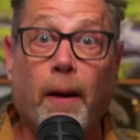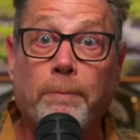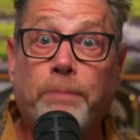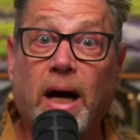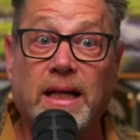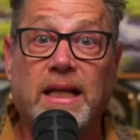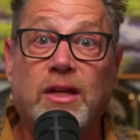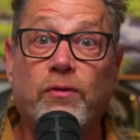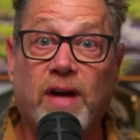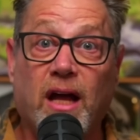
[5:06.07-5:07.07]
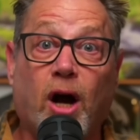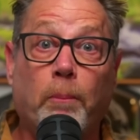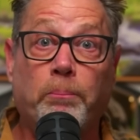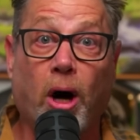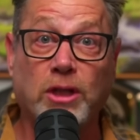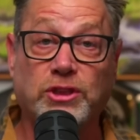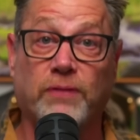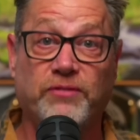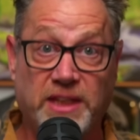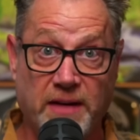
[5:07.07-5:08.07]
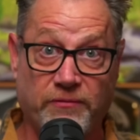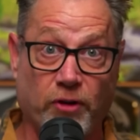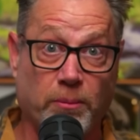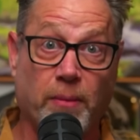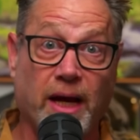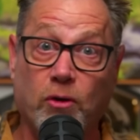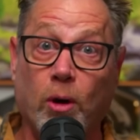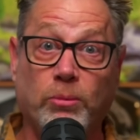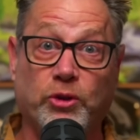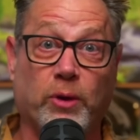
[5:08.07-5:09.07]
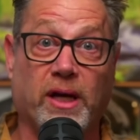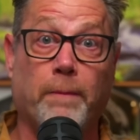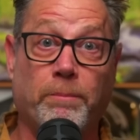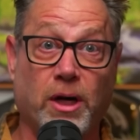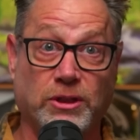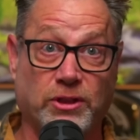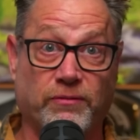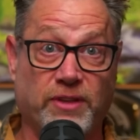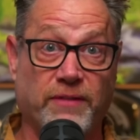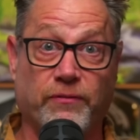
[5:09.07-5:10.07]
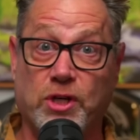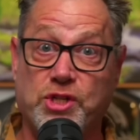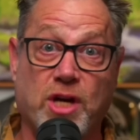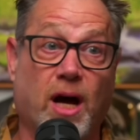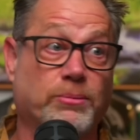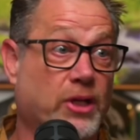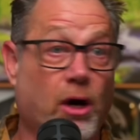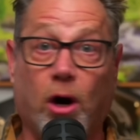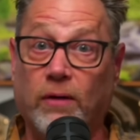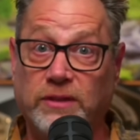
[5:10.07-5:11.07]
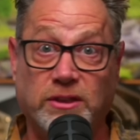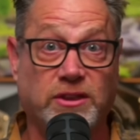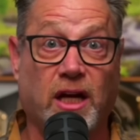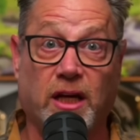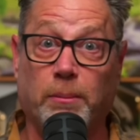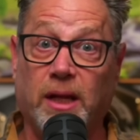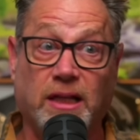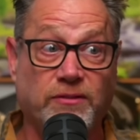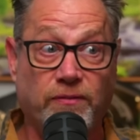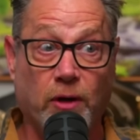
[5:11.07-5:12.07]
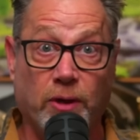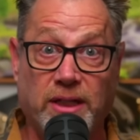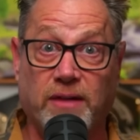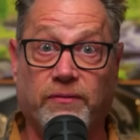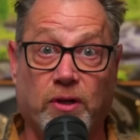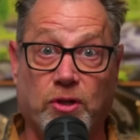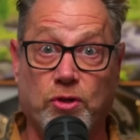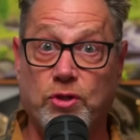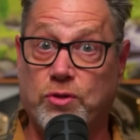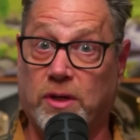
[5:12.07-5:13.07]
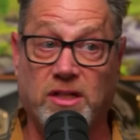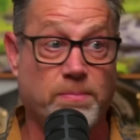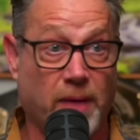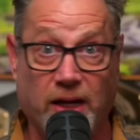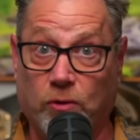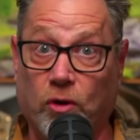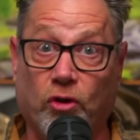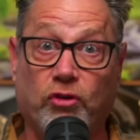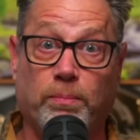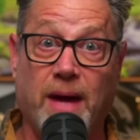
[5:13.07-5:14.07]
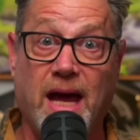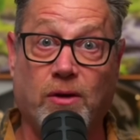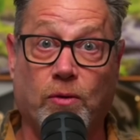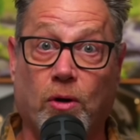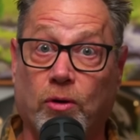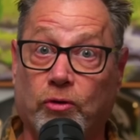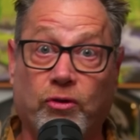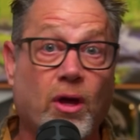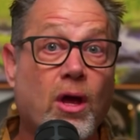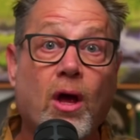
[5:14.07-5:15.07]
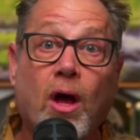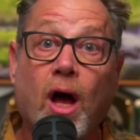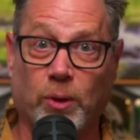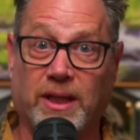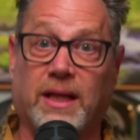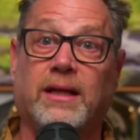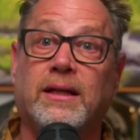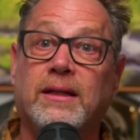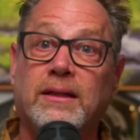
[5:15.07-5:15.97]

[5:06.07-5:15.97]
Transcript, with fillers: uh, but you've got a bunch of different microbes doing a bunch of different jobs. They all have to solubilize very different nutrients, micros, macros. Okay. and